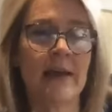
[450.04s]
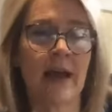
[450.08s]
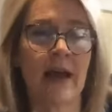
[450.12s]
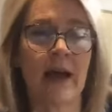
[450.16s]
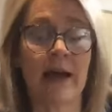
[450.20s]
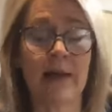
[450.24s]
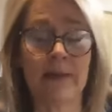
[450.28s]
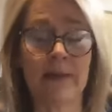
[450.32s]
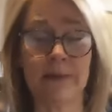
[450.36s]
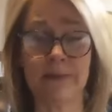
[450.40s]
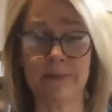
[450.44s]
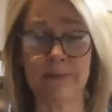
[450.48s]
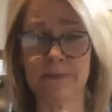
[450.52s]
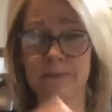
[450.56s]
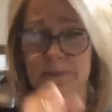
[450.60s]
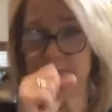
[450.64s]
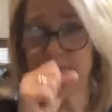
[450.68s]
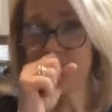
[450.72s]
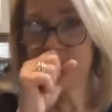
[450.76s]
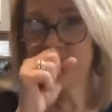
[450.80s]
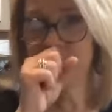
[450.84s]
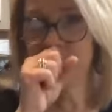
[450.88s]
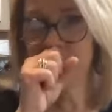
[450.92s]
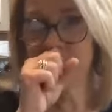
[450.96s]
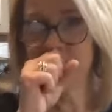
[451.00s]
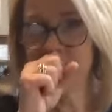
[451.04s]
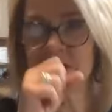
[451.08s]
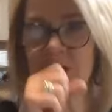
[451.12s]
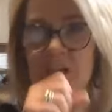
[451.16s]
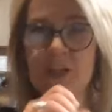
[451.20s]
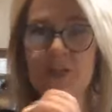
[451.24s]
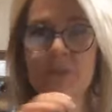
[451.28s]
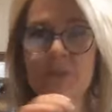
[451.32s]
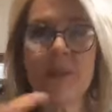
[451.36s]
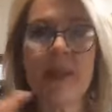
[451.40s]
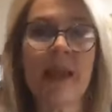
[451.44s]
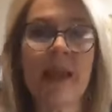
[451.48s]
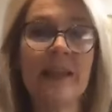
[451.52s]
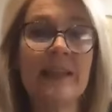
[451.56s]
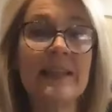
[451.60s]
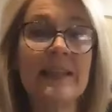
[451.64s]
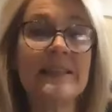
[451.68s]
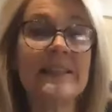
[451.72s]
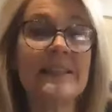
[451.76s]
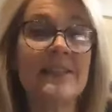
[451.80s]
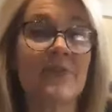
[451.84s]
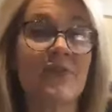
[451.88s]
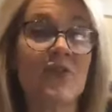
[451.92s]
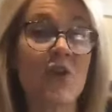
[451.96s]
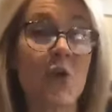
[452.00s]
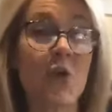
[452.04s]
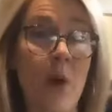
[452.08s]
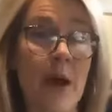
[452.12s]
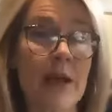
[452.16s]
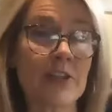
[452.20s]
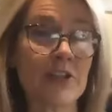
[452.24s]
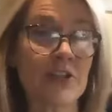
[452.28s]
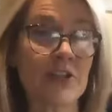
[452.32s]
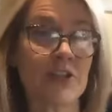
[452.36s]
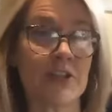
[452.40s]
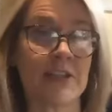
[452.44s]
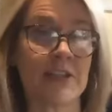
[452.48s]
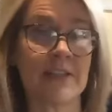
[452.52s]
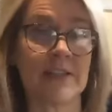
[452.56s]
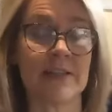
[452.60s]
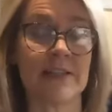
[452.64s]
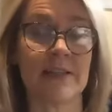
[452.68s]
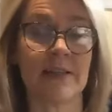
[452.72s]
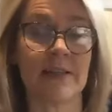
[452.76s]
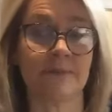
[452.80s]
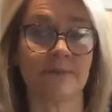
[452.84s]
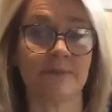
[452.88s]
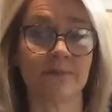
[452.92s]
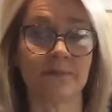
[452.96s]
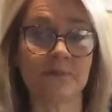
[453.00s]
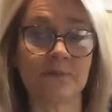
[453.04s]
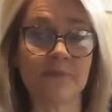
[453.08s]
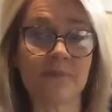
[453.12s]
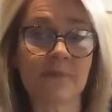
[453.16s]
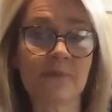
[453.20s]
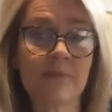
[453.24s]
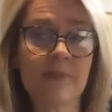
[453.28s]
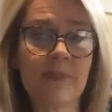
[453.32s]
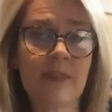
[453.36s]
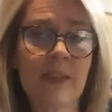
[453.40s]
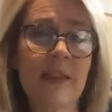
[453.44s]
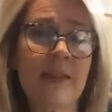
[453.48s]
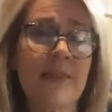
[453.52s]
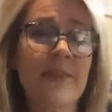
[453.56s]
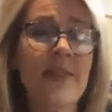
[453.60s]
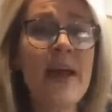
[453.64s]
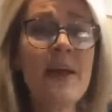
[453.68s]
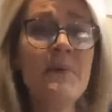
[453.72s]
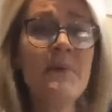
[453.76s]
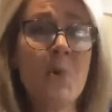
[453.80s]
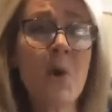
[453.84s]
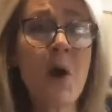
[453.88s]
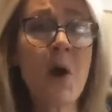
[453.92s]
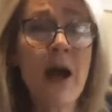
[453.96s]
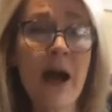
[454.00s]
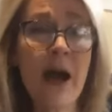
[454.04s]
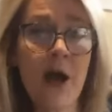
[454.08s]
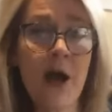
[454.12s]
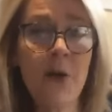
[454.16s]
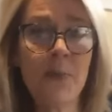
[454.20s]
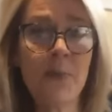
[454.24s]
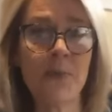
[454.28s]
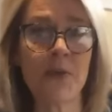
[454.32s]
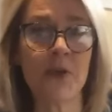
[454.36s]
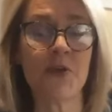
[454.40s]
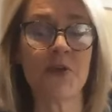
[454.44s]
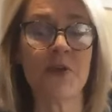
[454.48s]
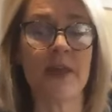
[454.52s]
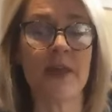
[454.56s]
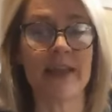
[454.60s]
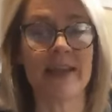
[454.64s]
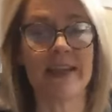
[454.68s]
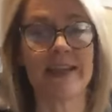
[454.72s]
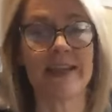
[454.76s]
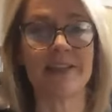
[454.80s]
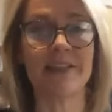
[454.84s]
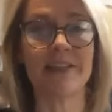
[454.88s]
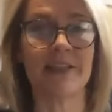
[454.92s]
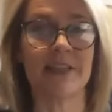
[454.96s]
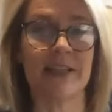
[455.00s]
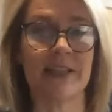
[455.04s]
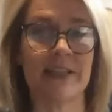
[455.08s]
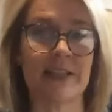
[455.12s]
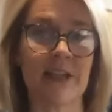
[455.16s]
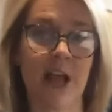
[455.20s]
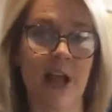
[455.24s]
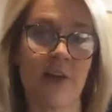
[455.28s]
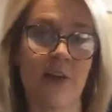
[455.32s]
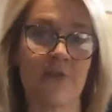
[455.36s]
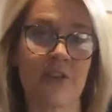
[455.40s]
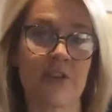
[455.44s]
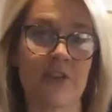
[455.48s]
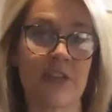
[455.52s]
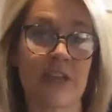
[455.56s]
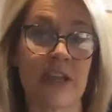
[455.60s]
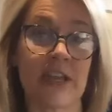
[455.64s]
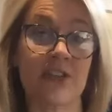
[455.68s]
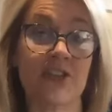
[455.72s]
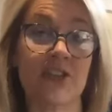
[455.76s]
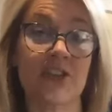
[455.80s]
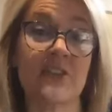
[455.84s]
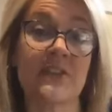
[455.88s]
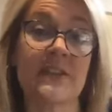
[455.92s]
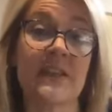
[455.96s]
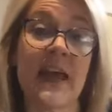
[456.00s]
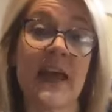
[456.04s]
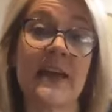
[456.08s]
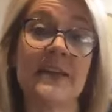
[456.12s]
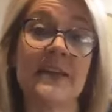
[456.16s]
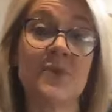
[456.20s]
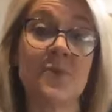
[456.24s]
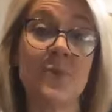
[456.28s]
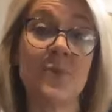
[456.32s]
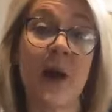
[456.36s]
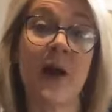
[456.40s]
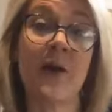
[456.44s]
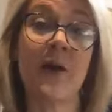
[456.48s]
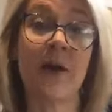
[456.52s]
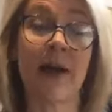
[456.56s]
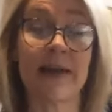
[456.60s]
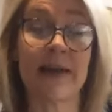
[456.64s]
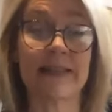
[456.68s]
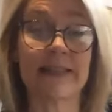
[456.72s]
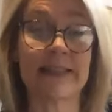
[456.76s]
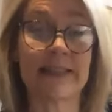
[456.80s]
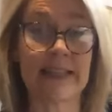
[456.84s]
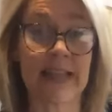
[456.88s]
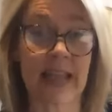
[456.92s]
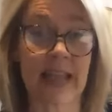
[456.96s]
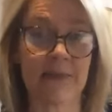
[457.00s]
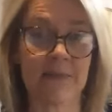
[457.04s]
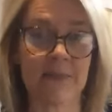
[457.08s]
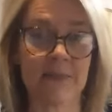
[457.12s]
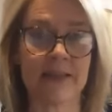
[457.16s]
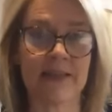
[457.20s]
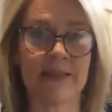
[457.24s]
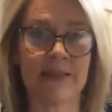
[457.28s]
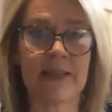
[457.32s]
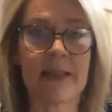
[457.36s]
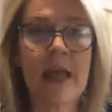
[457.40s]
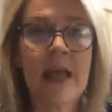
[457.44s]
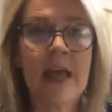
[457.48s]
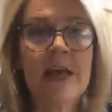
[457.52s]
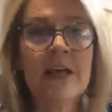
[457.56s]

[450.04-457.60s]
a list of questions that will help you get into these conversations as well as statements.